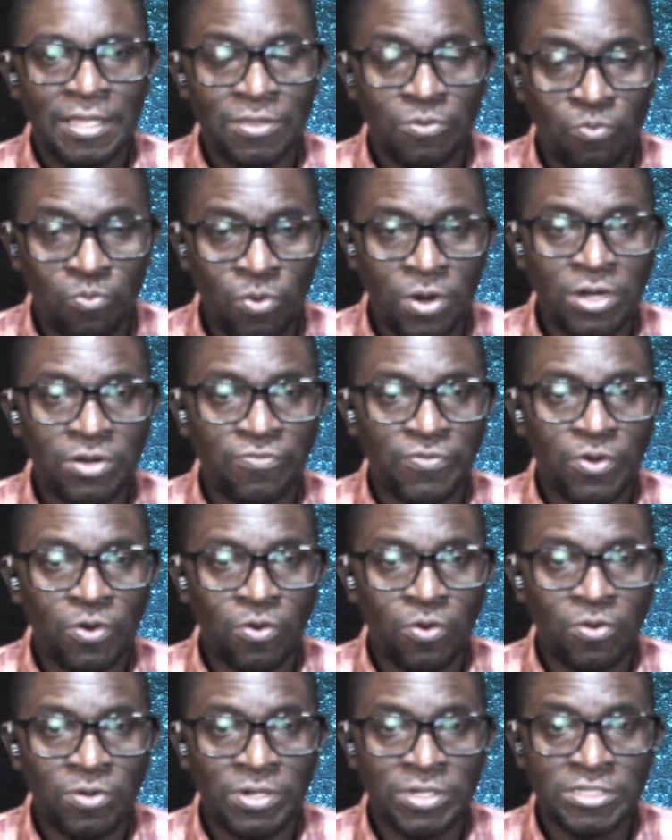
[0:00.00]
The word of
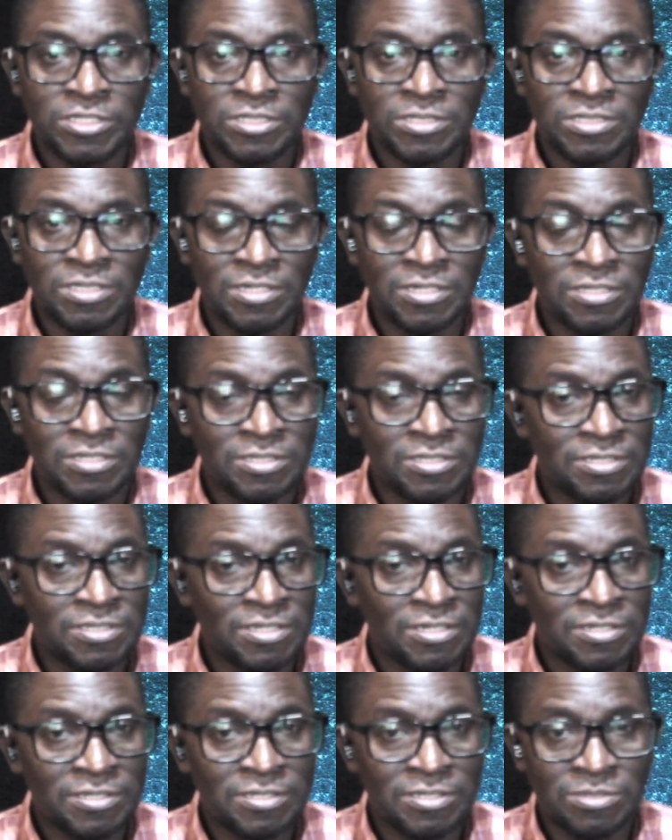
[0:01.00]
God is
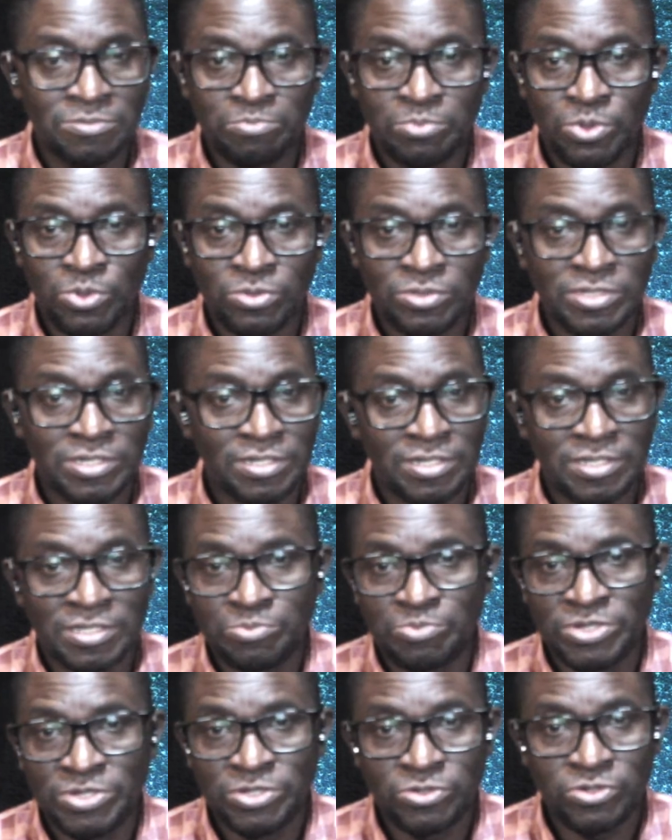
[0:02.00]
potent,
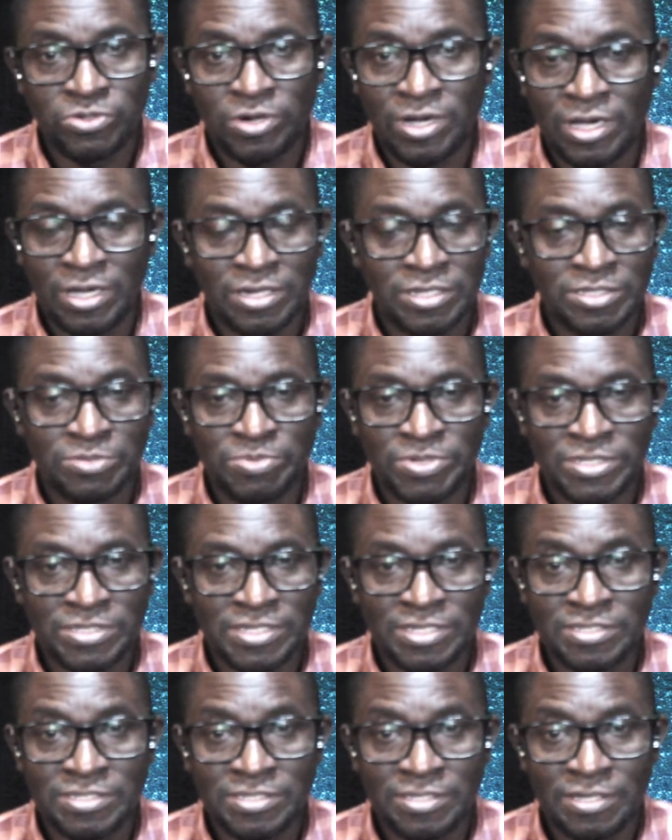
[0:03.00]
it's been tried, it's been
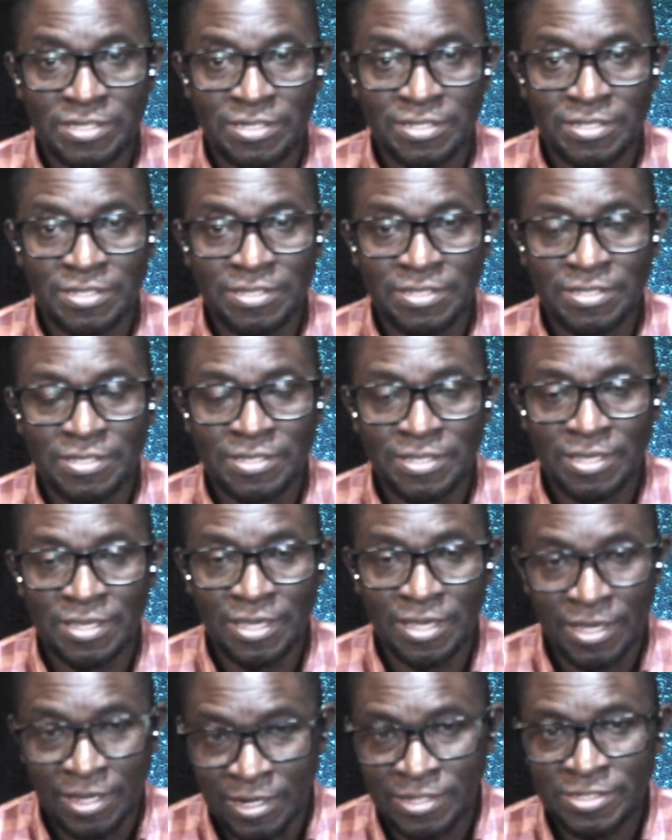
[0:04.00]
tested.
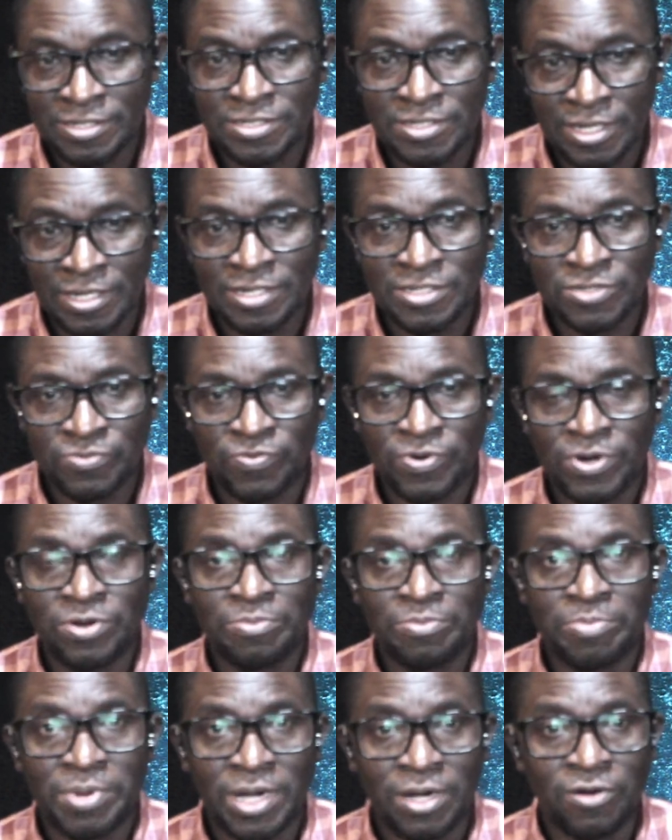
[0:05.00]
And it is
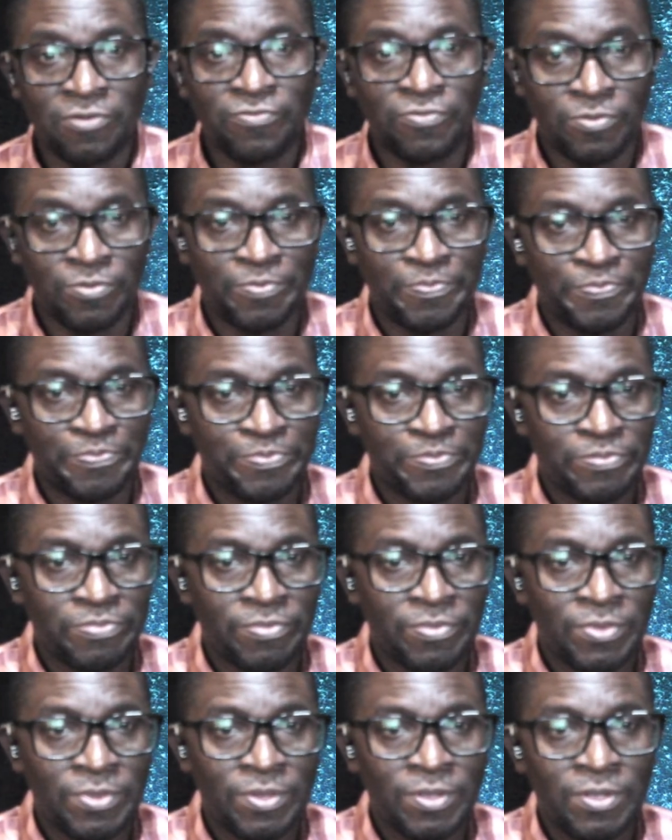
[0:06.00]
very powerful,
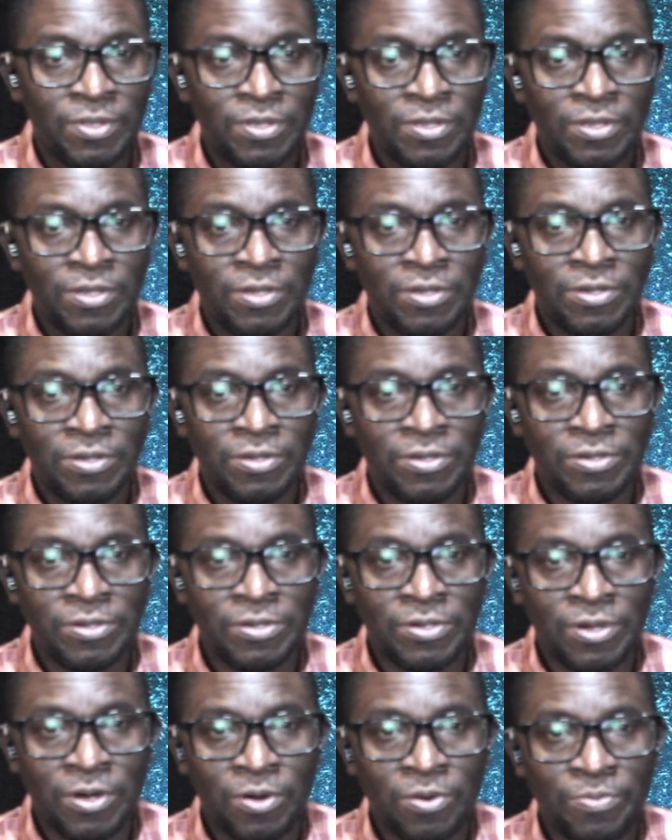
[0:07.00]

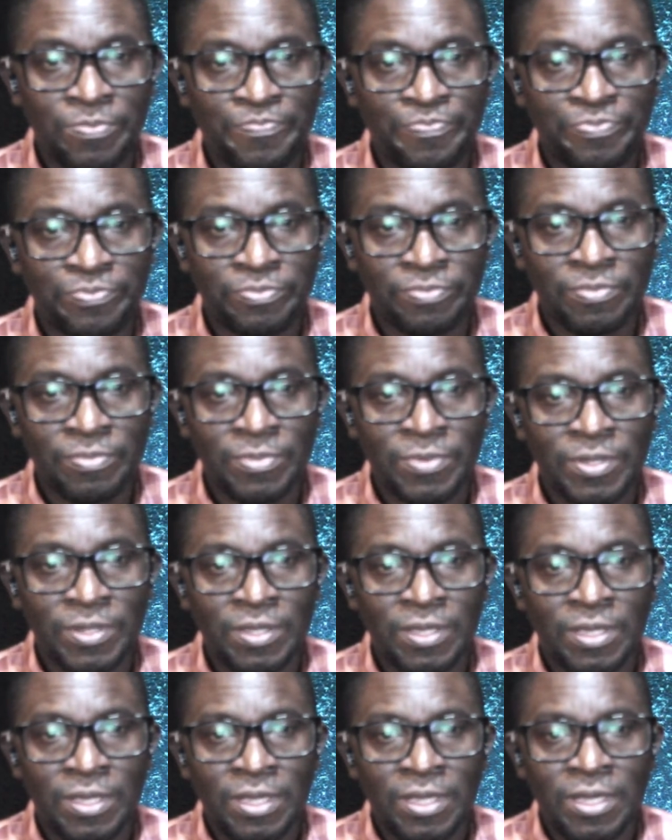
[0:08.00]
you know.
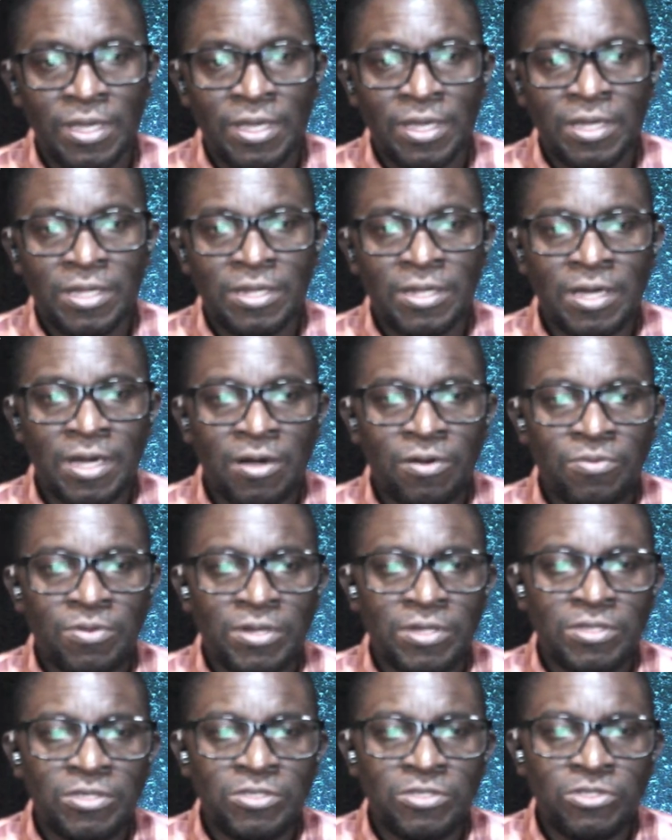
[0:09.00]

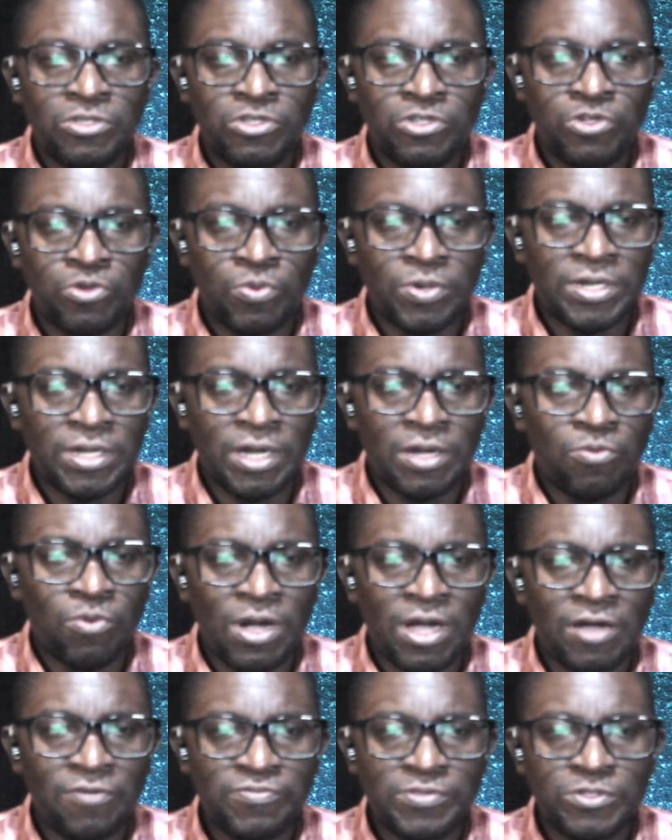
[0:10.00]
Now, you and I
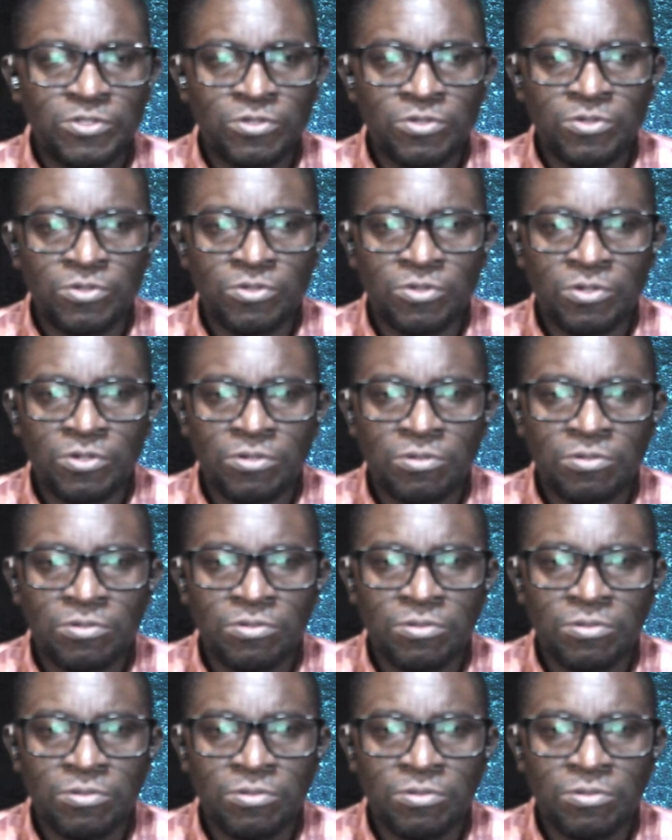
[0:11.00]
will have to,